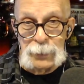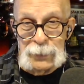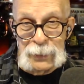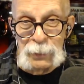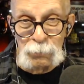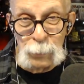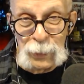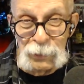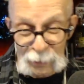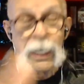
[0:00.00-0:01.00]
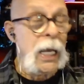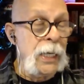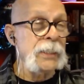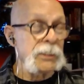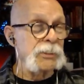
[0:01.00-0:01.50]
play Giz and,
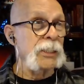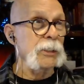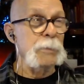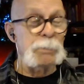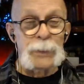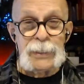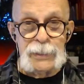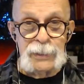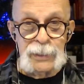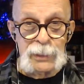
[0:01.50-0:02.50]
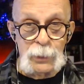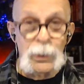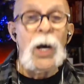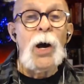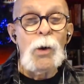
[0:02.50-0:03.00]
and it suddenly played it, and I
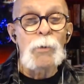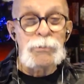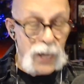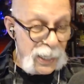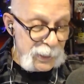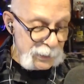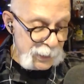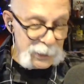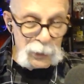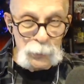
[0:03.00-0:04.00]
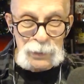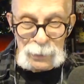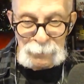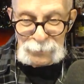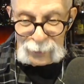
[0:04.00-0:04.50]
go, oh, finally, it knows
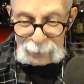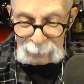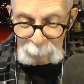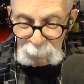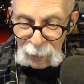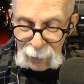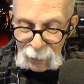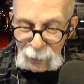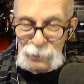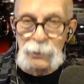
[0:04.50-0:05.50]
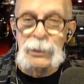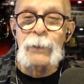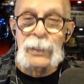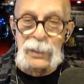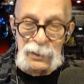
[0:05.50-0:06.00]
how to find it. Uh, so
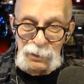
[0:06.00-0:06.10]
now I